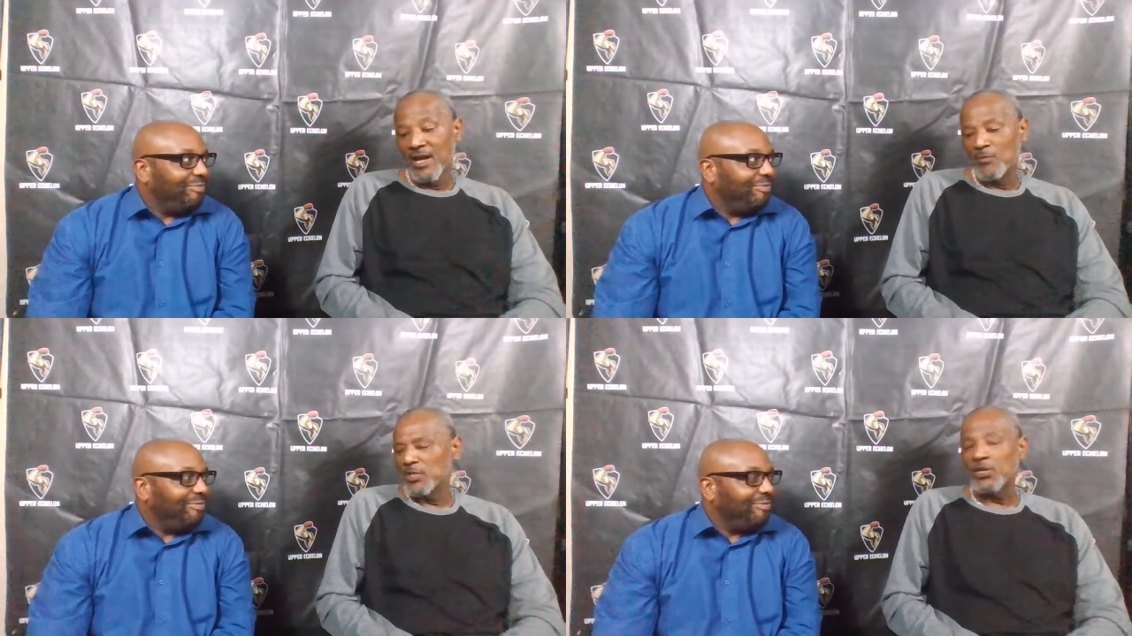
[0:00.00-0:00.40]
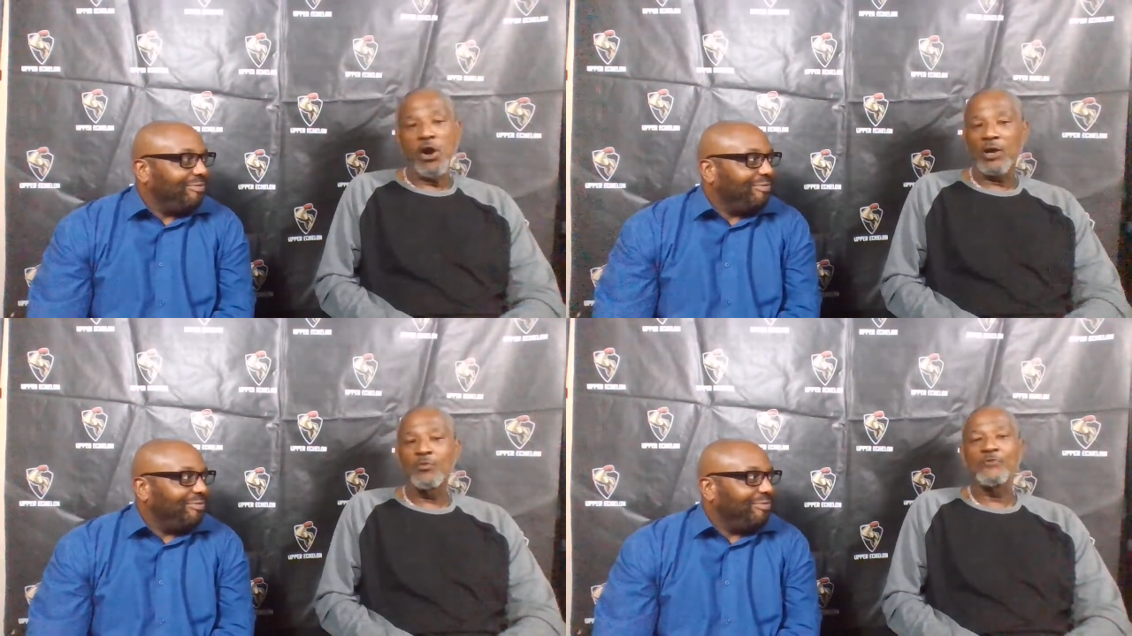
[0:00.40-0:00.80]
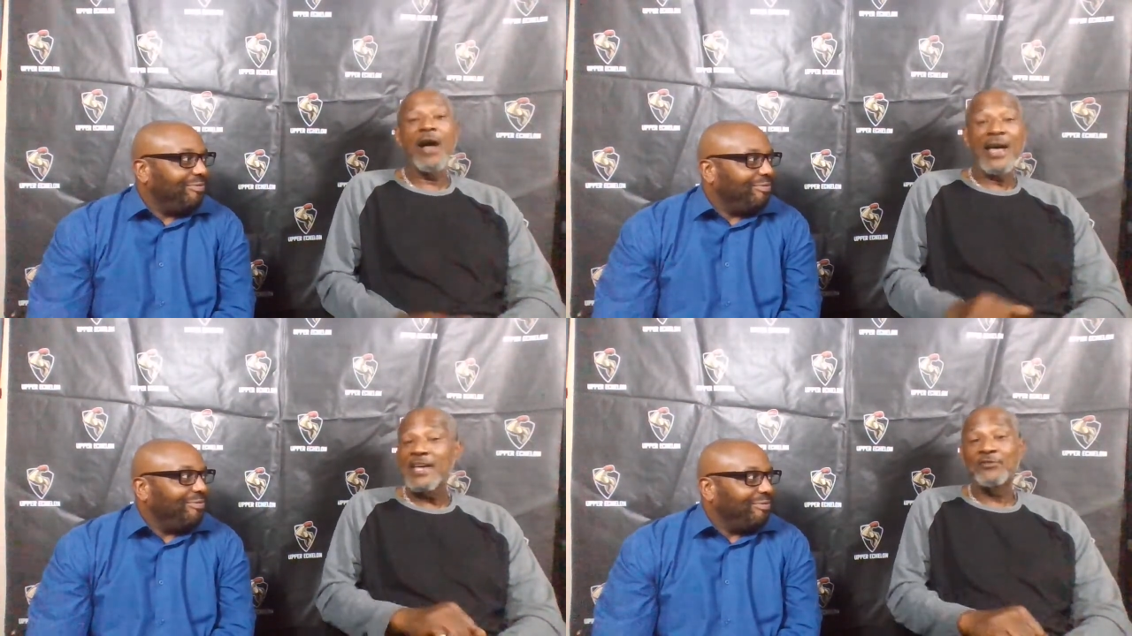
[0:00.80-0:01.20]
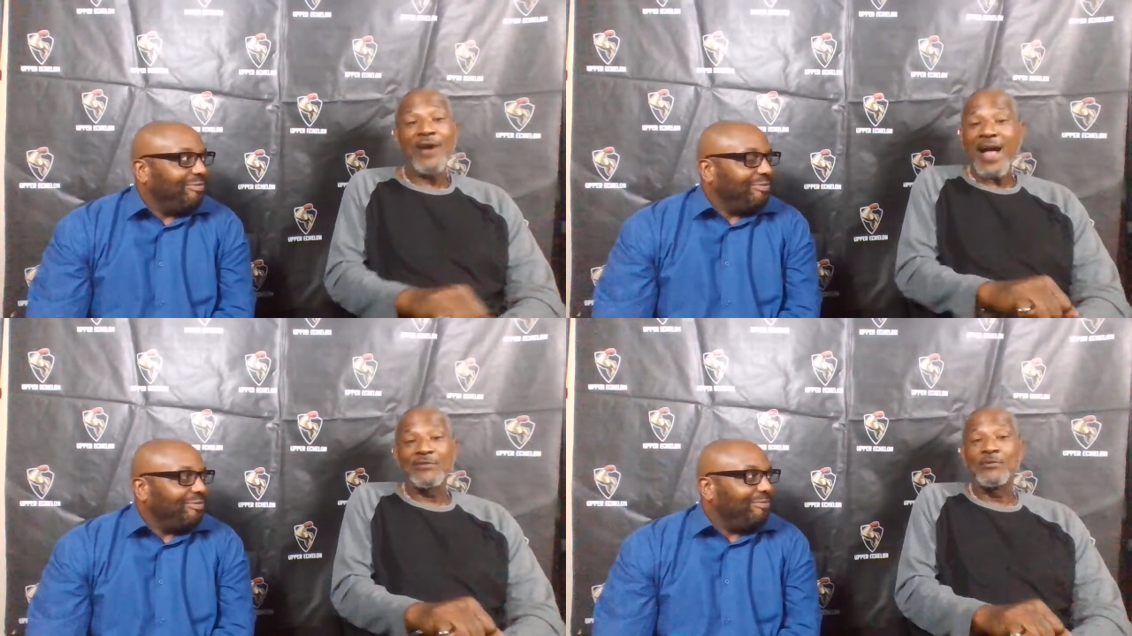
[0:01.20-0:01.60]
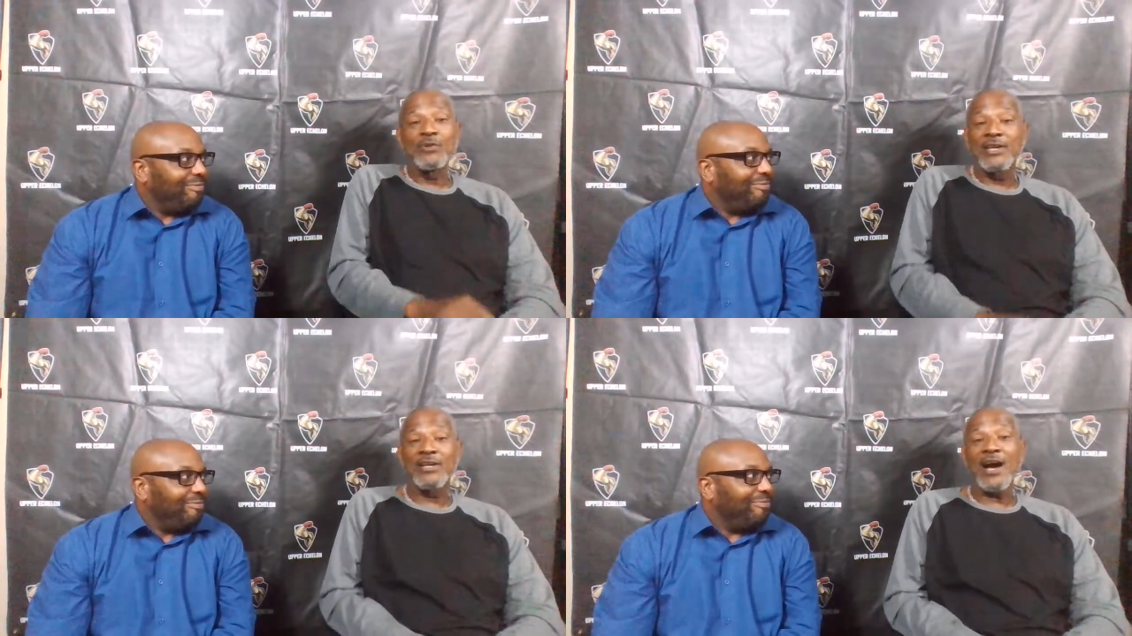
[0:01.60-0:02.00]
Speaker 1: we talking, we ride. He driving.
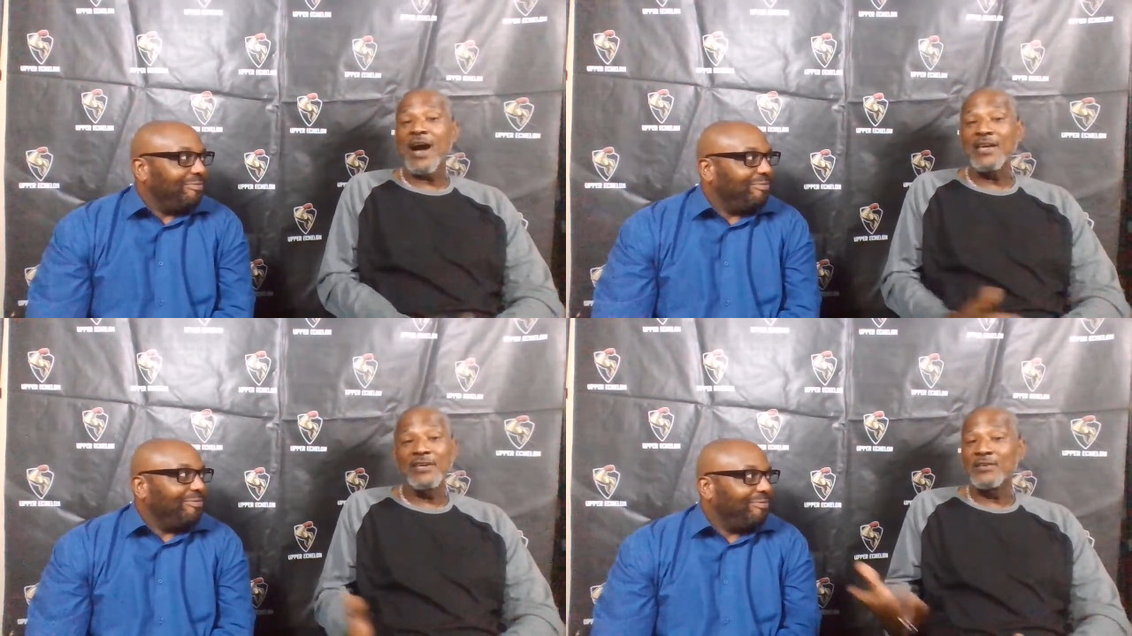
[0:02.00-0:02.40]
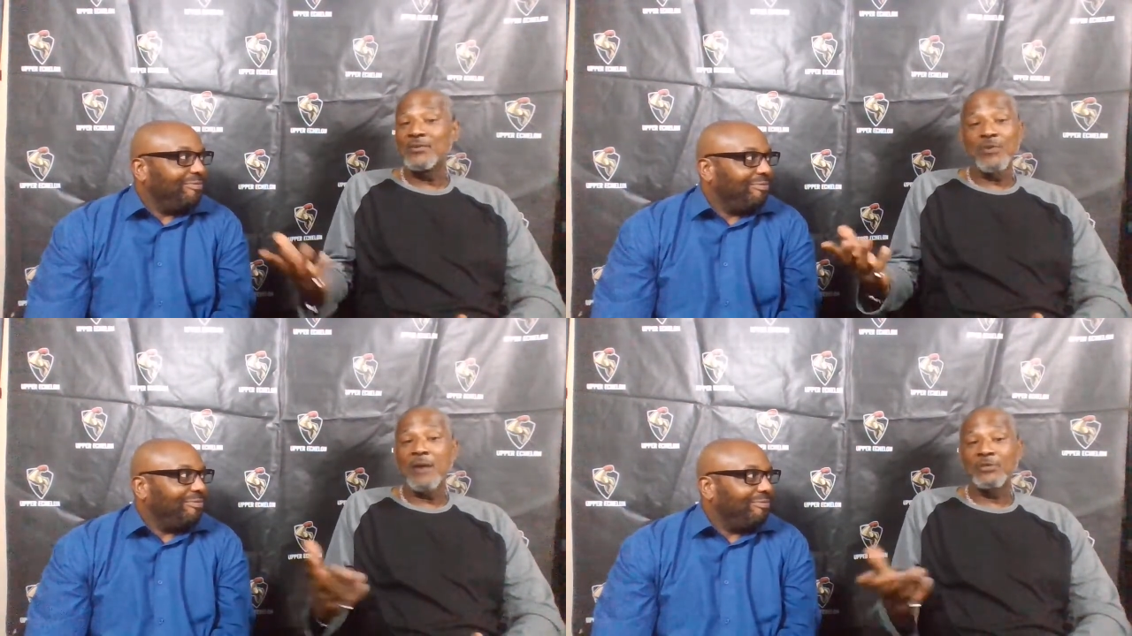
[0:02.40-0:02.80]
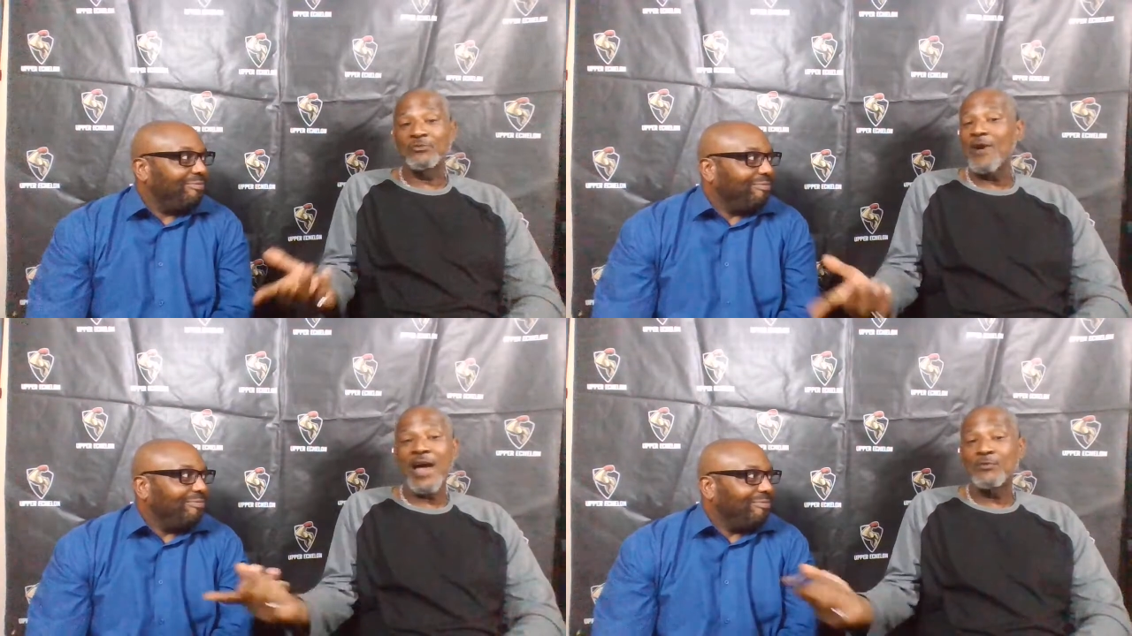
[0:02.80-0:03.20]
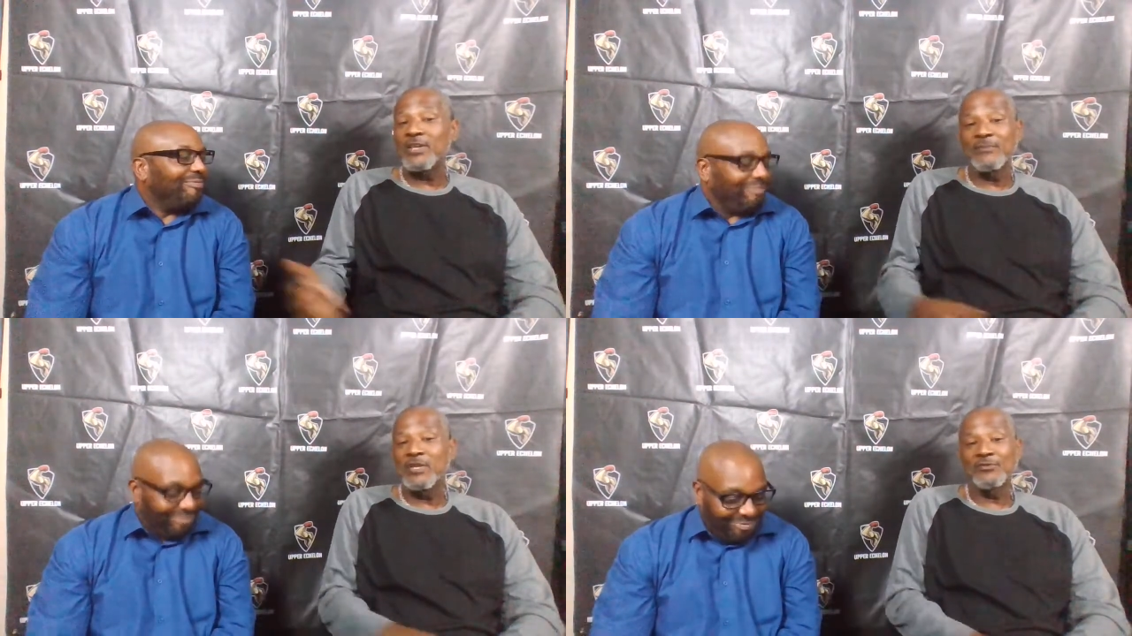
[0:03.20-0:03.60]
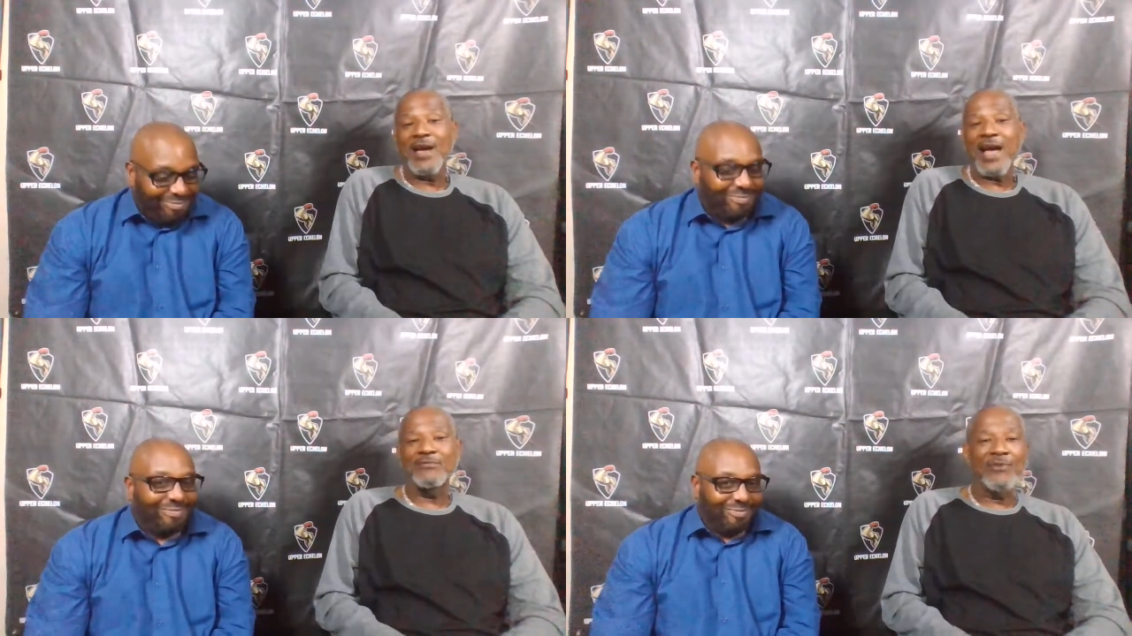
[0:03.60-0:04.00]
We in the car. He, he I'm just riding with him. He
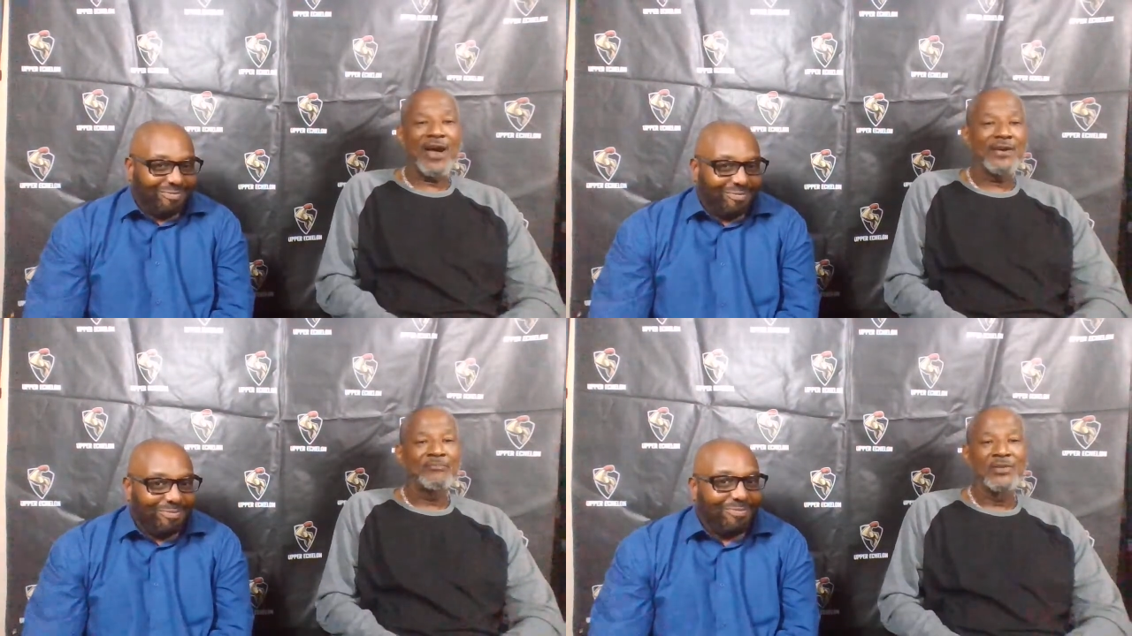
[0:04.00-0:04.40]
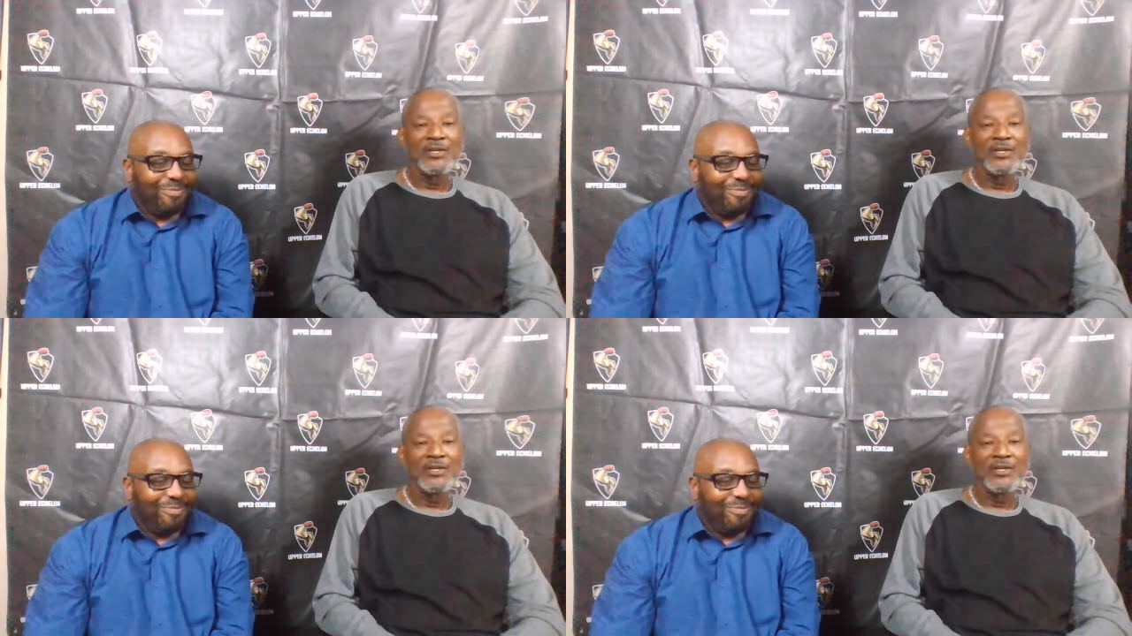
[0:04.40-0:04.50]
driving, right?